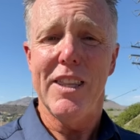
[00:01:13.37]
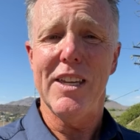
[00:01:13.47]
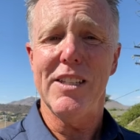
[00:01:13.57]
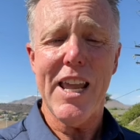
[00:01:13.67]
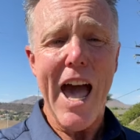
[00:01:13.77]

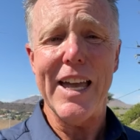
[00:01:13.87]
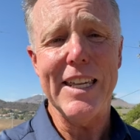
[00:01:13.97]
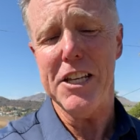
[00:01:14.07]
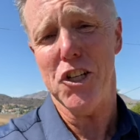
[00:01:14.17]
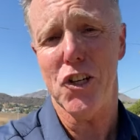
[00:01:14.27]
then yeah, it
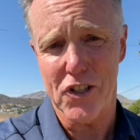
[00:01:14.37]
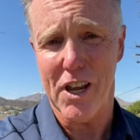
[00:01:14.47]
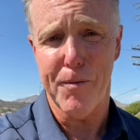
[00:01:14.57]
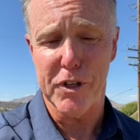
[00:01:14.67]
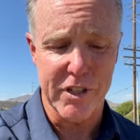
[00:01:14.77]
is a good
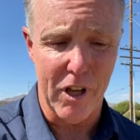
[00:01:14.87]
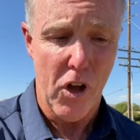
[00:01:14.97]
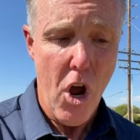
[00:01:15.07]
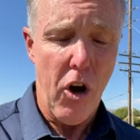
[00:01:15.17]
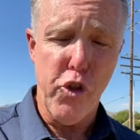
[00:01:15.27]
time to sell.
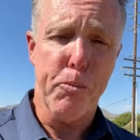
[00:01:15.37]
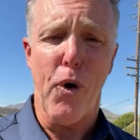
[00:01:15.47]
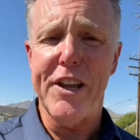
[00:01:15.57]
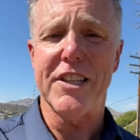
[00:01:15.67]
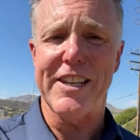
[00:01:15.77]
Although
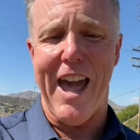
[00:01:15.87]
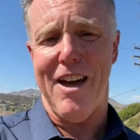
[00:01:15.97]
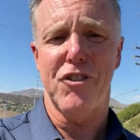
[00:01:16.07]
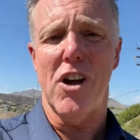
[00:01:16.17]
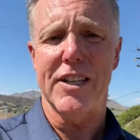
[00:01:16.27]
prices
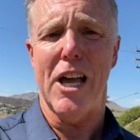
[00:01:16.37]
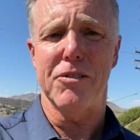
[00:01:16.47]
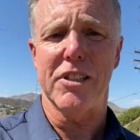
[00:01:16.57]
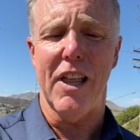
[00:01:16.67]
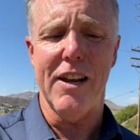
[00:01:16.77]
have gone down
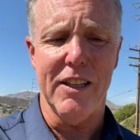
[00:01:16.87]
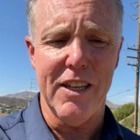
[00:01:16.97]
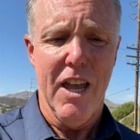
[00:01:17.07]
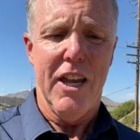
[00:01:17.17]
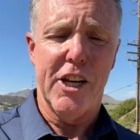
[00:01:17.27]
slightly,
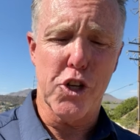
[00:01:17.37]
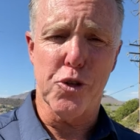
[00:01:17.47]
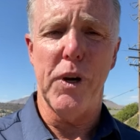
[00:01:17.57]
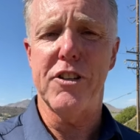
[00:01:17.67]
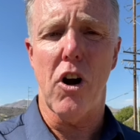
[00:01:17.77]
interest
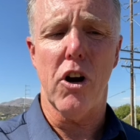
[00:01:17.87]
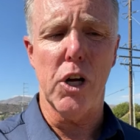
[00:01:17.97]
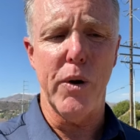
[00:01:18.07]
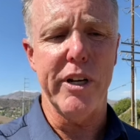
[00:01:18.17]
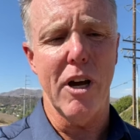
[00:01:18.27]
rates are
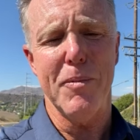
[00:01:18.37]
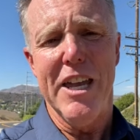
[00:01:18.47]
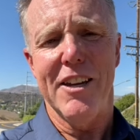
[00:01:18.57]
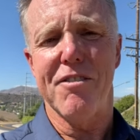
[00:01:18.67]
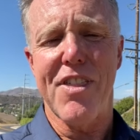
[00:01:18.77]
going up.
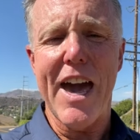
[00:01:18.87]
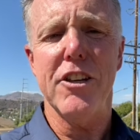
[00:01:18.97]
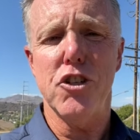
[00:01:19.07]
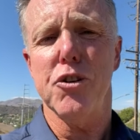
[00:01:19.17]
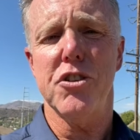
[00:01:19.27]
If that
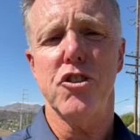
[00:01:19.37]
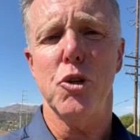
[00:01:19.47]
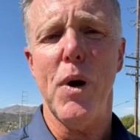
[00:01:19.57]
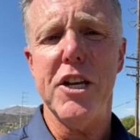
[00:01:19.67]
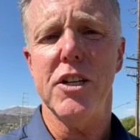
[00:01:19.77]
is your
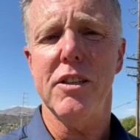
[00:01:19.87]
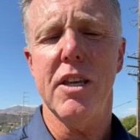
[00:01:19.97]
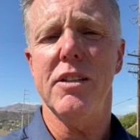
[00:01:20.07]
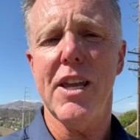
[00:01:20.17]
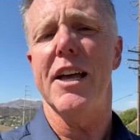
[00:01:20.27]
situation,
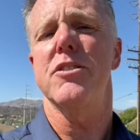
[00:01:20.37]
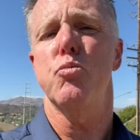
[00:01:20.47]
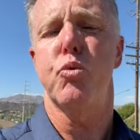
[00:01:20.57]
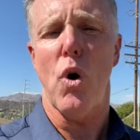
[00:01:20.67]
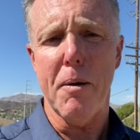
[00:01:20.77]
then yes,
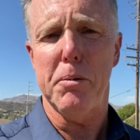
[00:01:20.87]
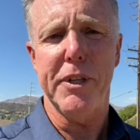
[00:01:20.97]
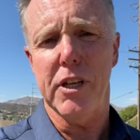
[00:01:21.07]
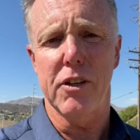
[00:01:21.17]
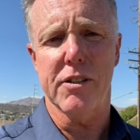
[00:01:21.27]
probably
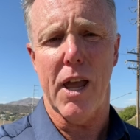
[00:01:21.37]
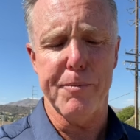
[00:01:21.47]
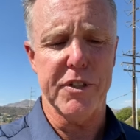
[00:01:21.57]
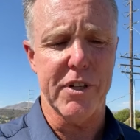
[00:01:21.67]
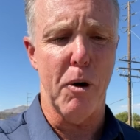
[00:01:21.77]
probably a good time
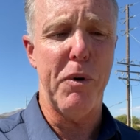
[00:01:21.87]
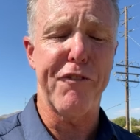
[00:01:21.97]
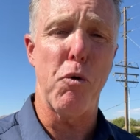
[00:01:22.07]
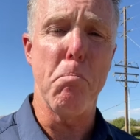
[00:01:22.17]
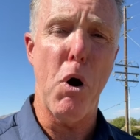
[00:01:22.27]
to sell. But
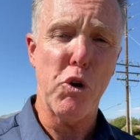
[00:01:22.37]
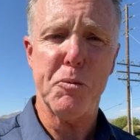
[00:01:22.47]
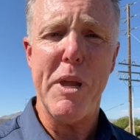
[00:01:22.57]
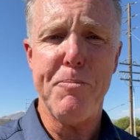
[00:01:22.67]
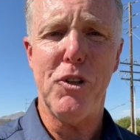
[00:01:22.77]
for most
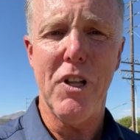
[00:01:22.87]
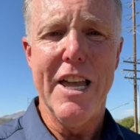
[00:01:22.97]
people,